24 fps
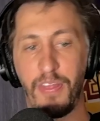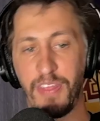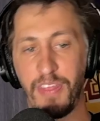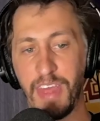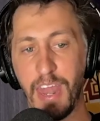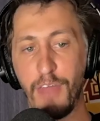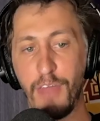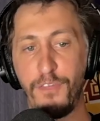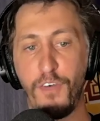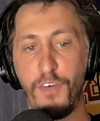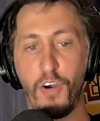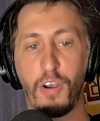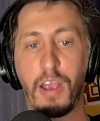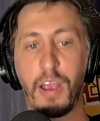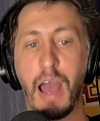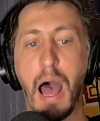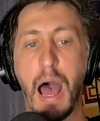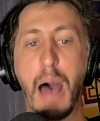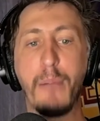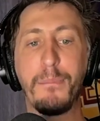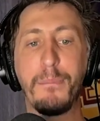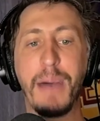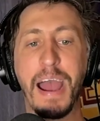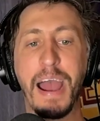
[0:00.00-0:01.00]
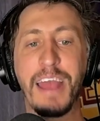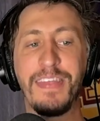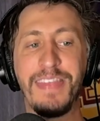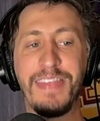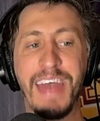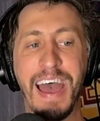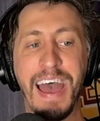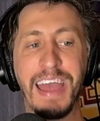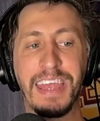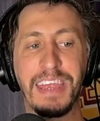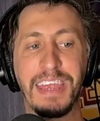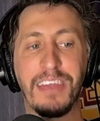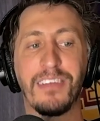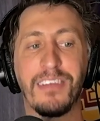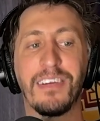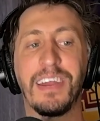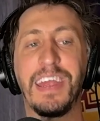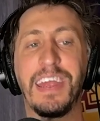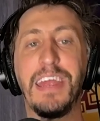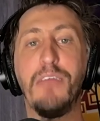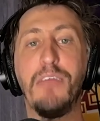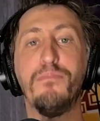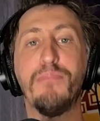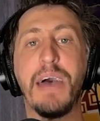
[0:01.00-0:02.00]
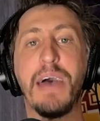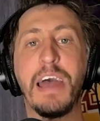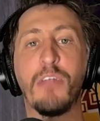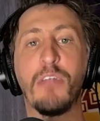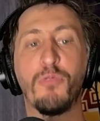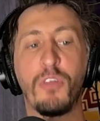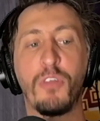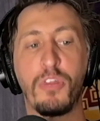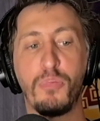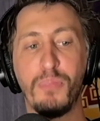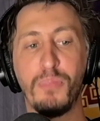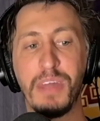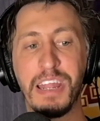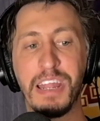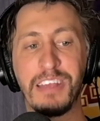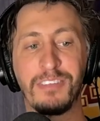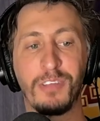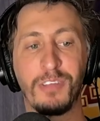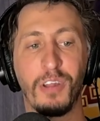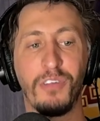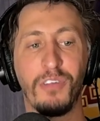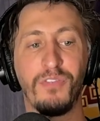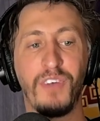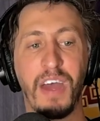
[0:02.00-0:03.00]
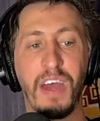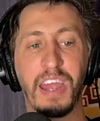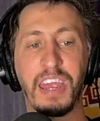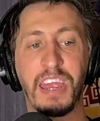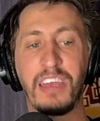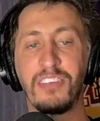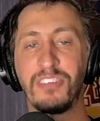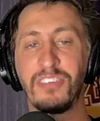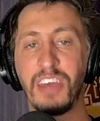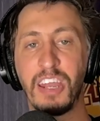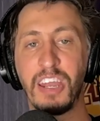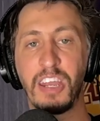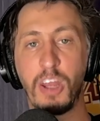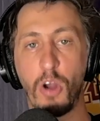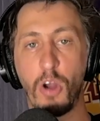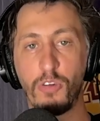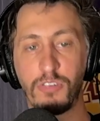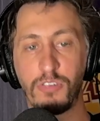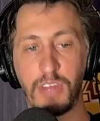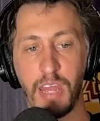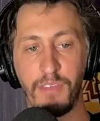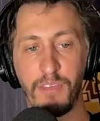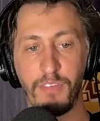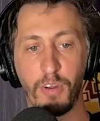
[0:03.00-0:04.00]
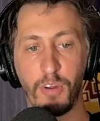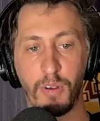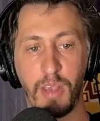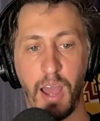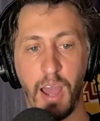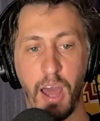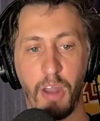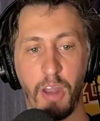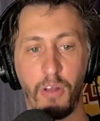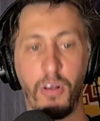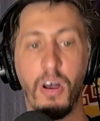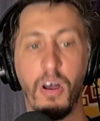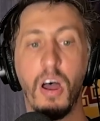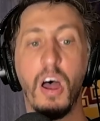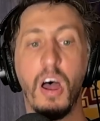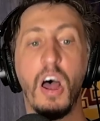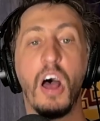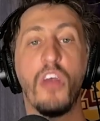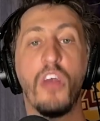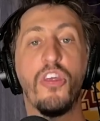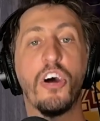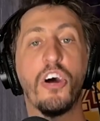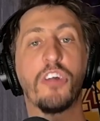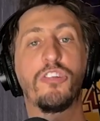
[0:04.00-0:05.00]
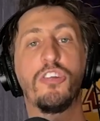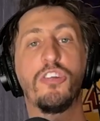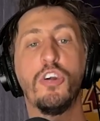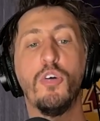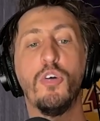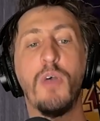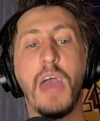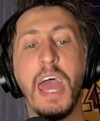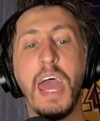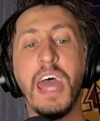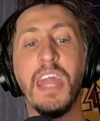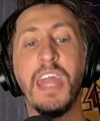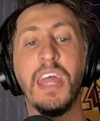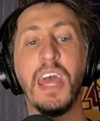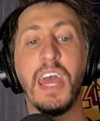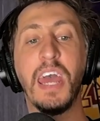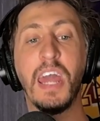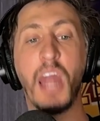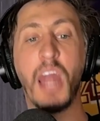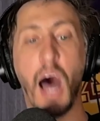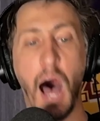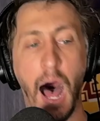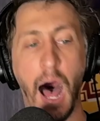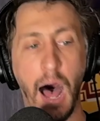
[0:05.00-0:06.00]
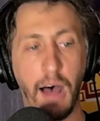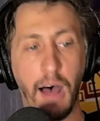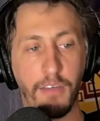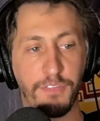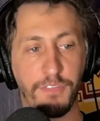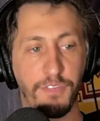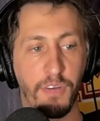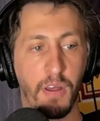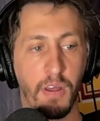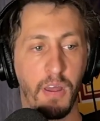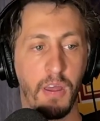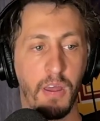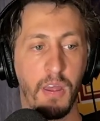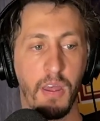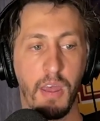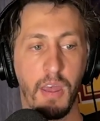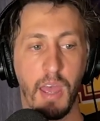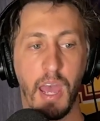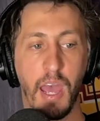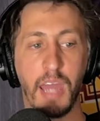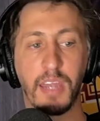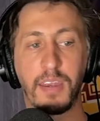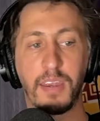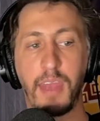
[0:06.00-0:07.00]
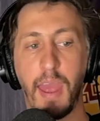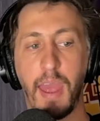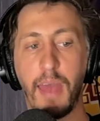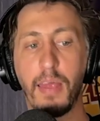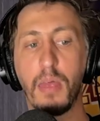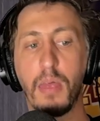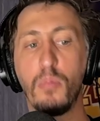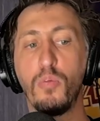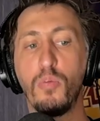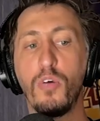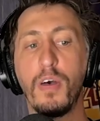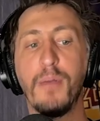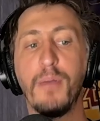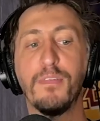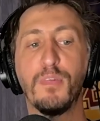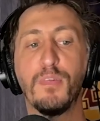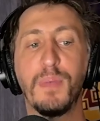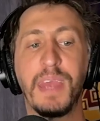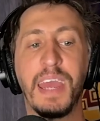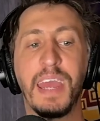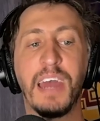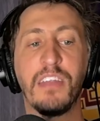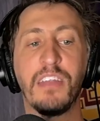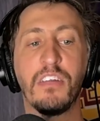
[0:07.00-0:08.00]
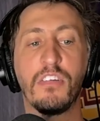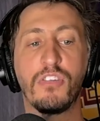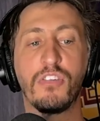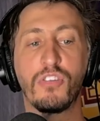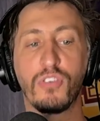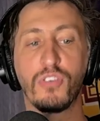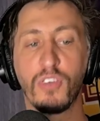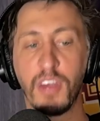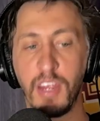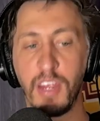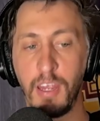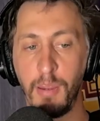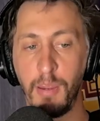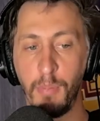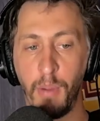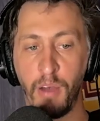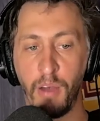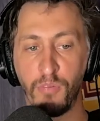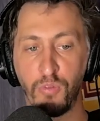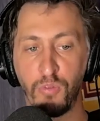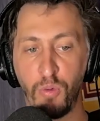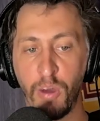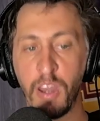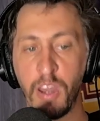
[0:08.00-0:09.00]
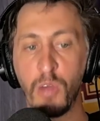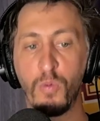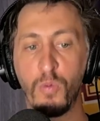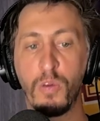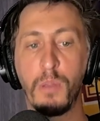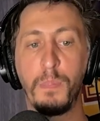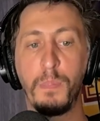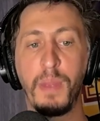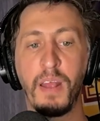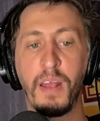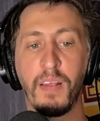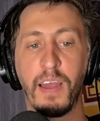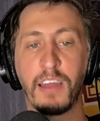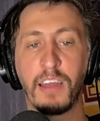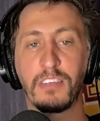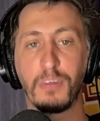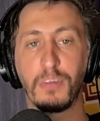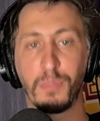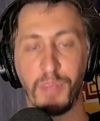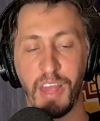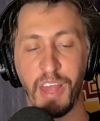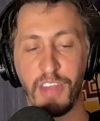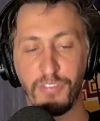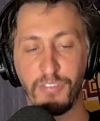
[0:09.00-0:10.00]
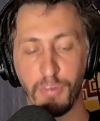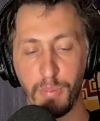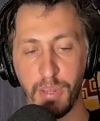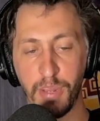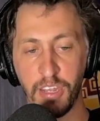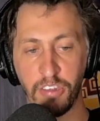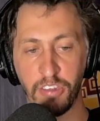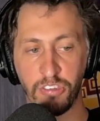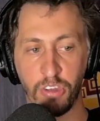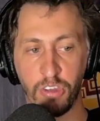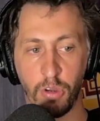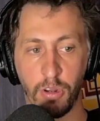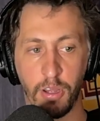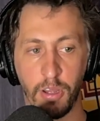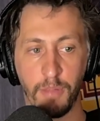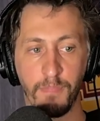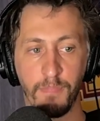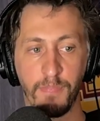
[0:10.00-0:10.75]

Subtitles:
the NFL Combine that year, he met with Minnesota Vikings head coach Kevin O'Connell. The two hit it off, and Caleb Williams began to dream of what it would be like to play for Minnesota.